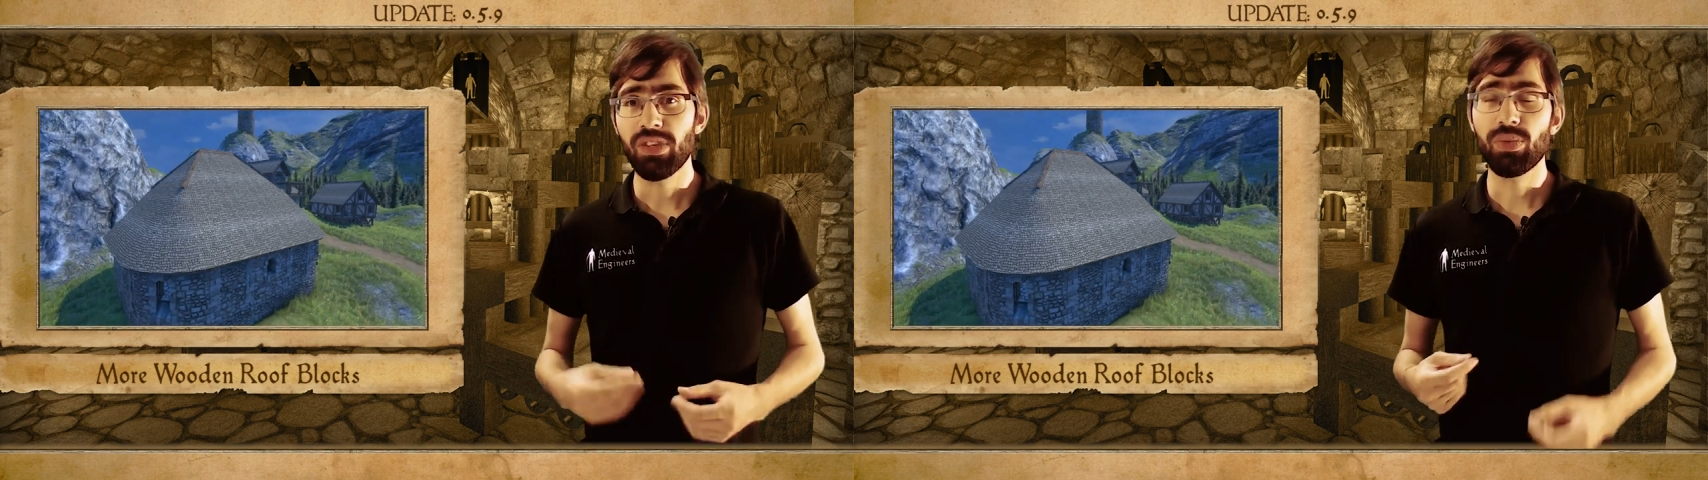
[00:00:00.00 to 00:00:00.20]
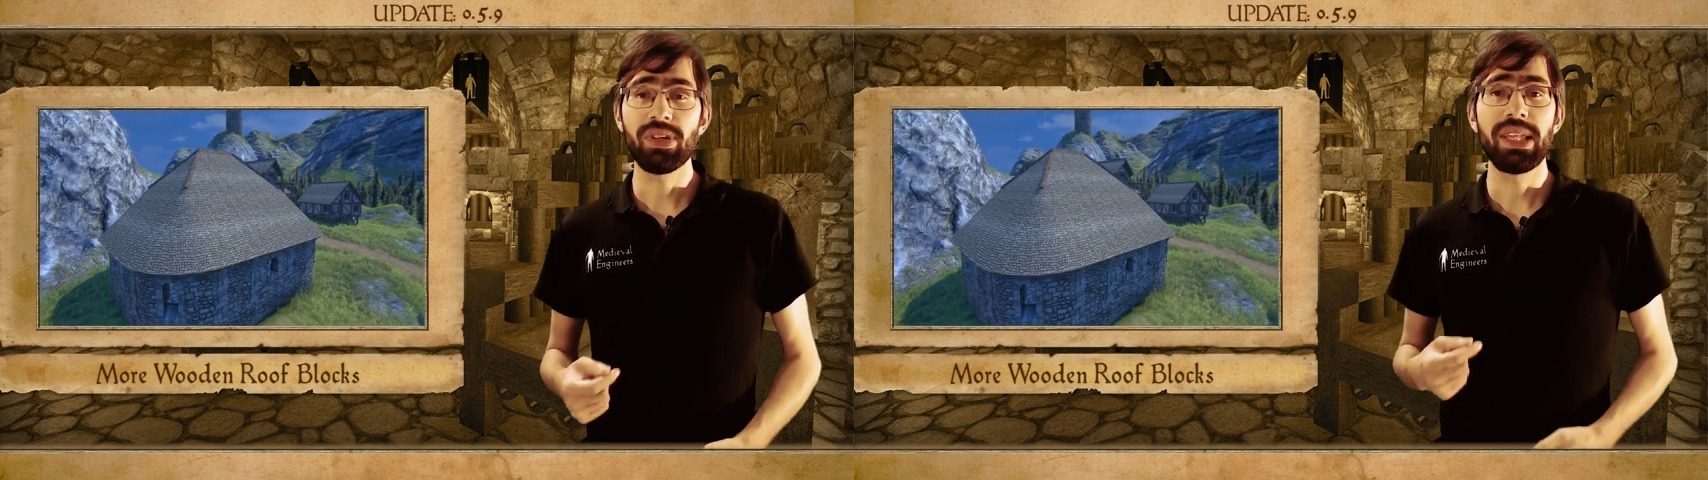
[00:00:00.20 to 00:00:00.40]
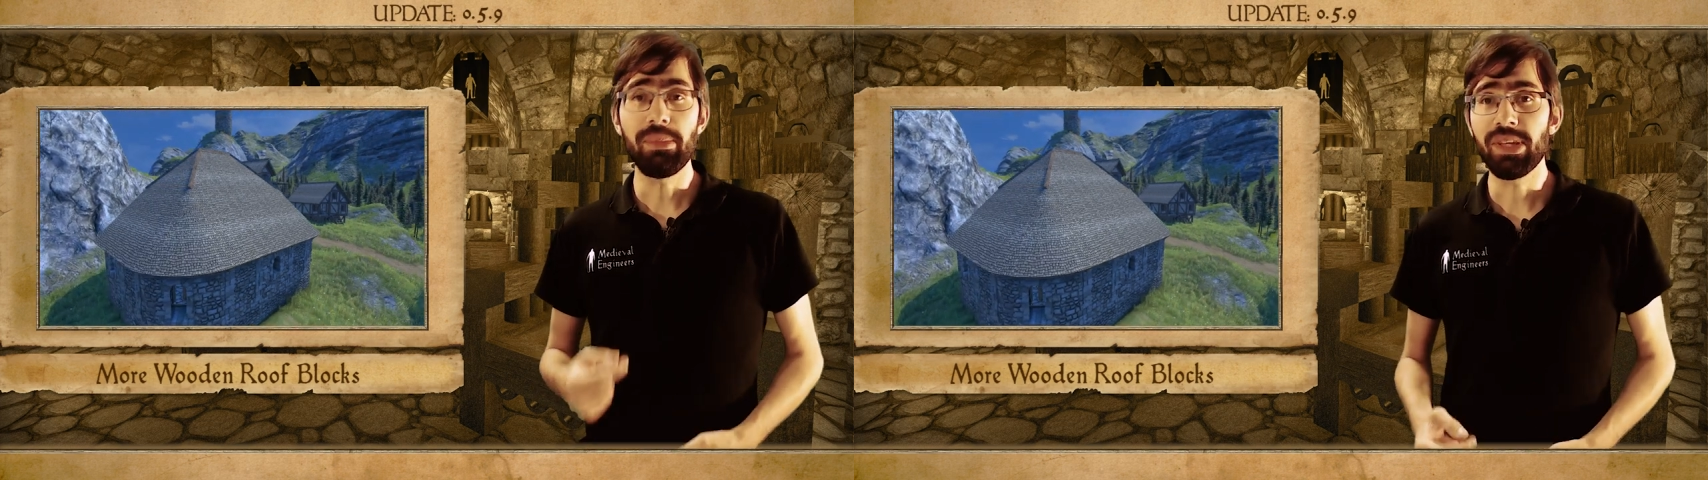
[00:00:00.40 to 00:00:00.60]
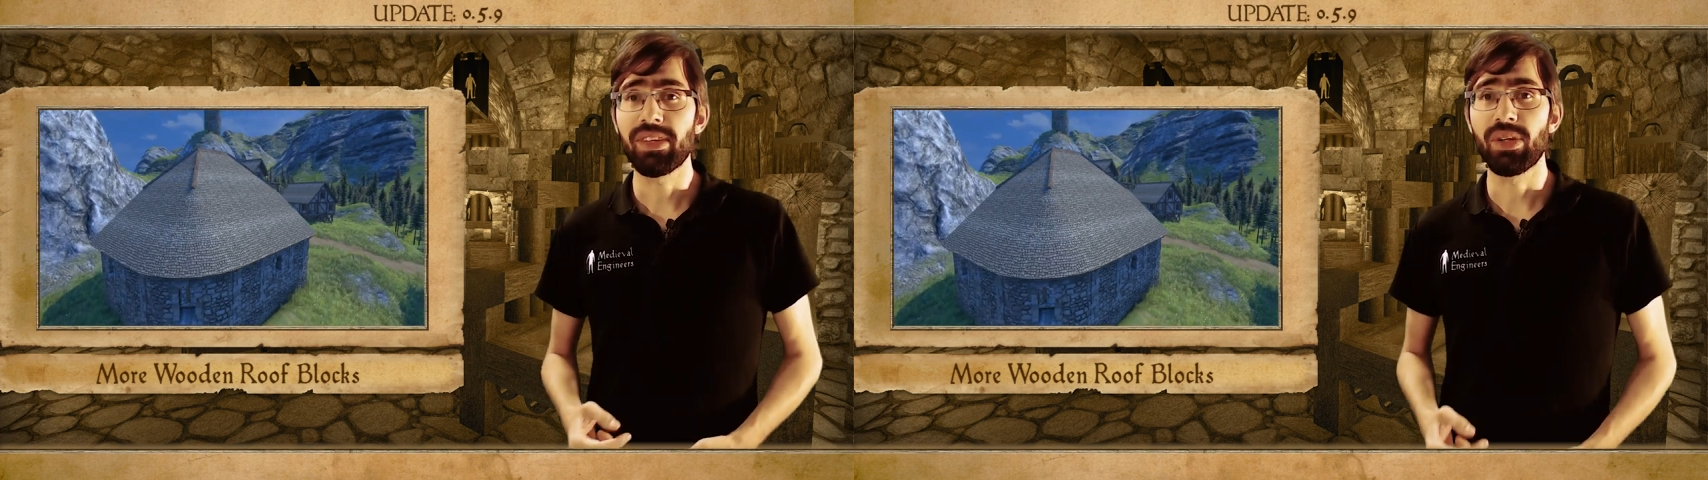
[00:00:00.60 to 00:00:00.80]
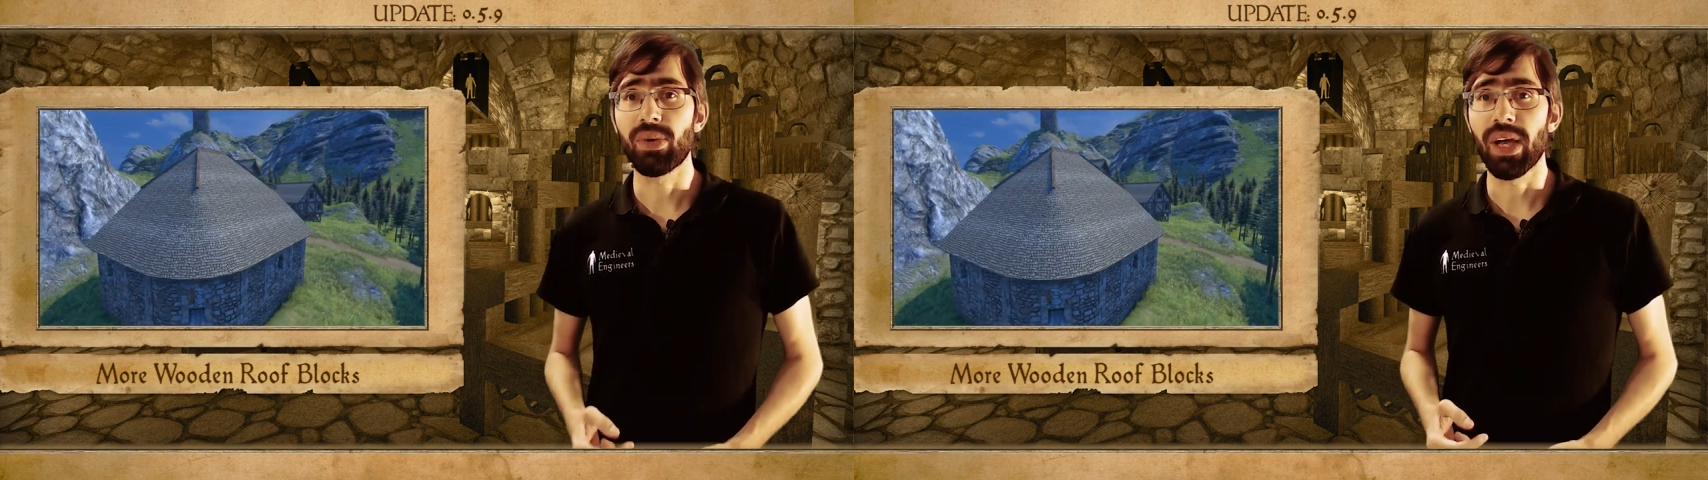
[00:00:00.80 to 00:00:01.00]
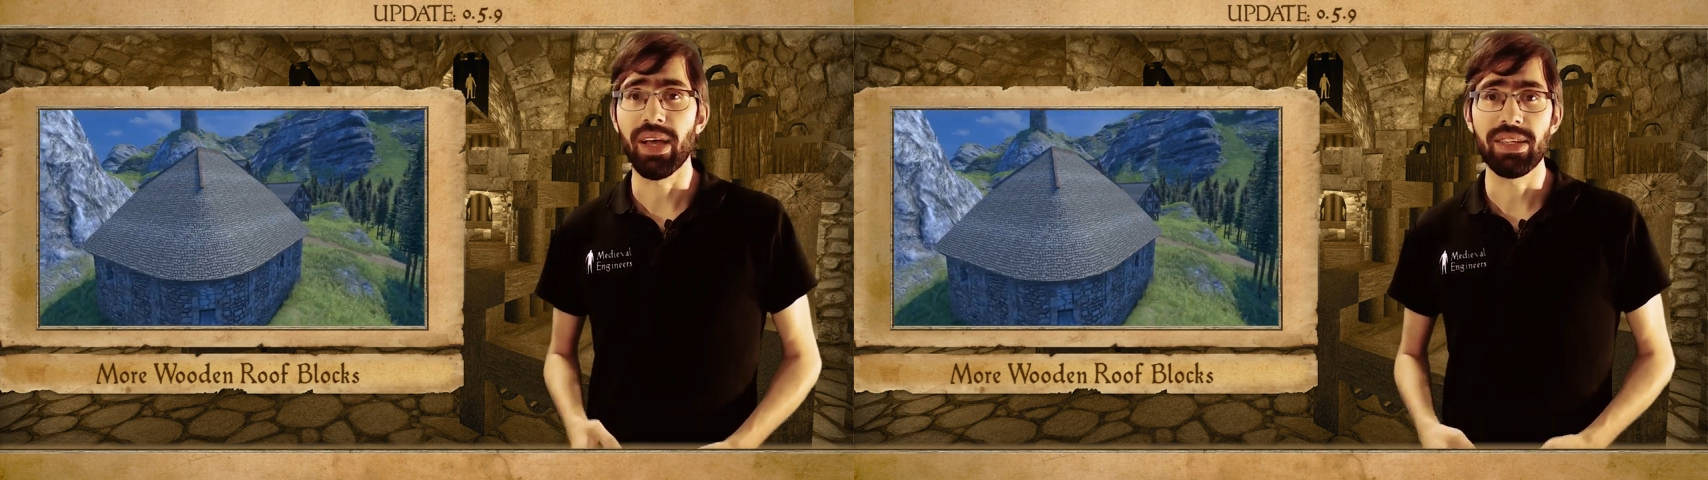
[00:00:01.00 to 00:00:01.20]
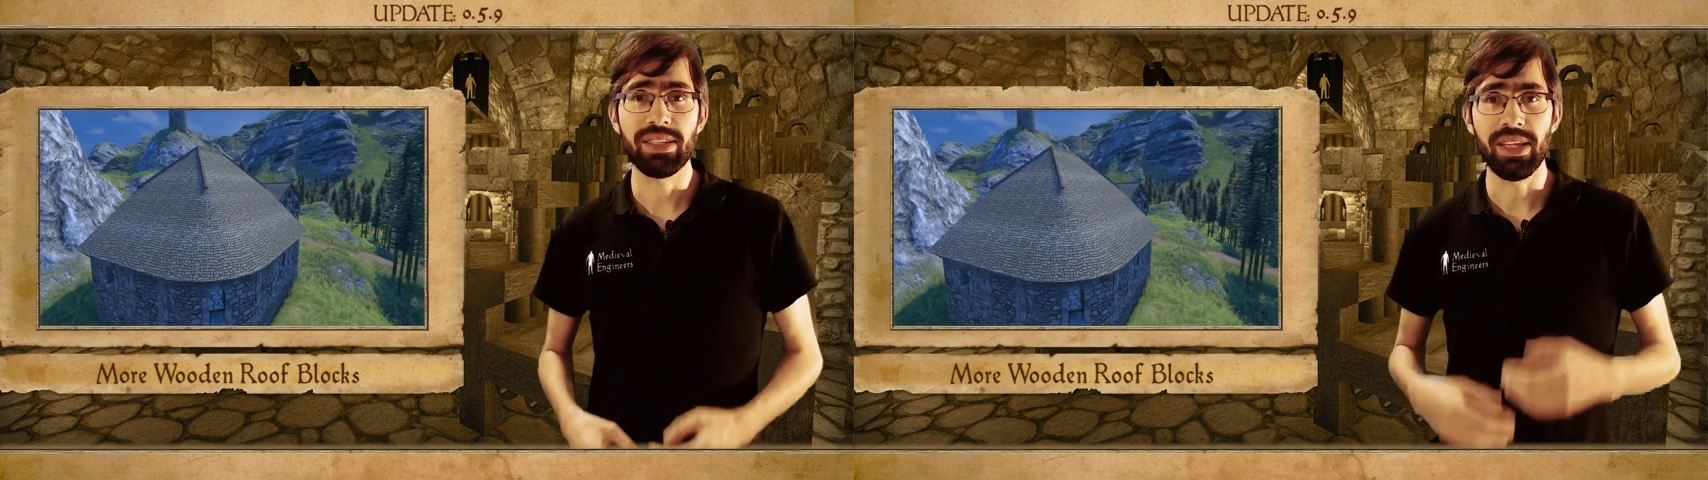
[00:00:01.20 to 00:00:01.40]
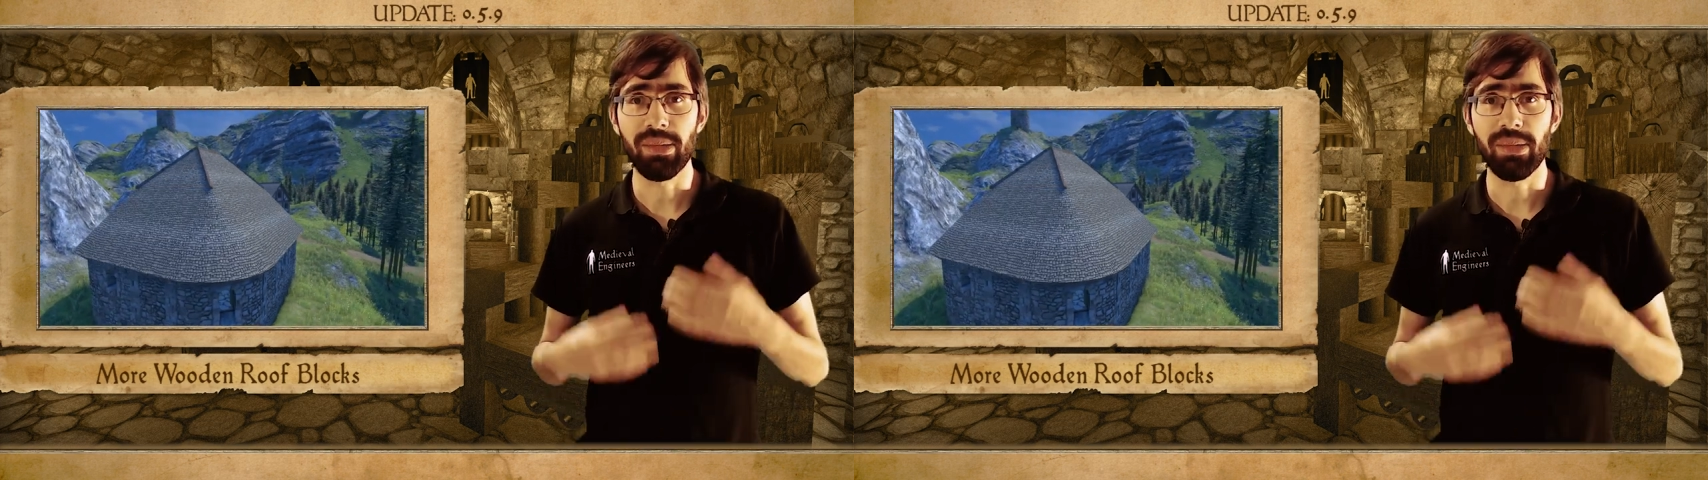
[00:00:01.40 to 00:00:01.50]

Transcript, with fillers: This was limiting you guys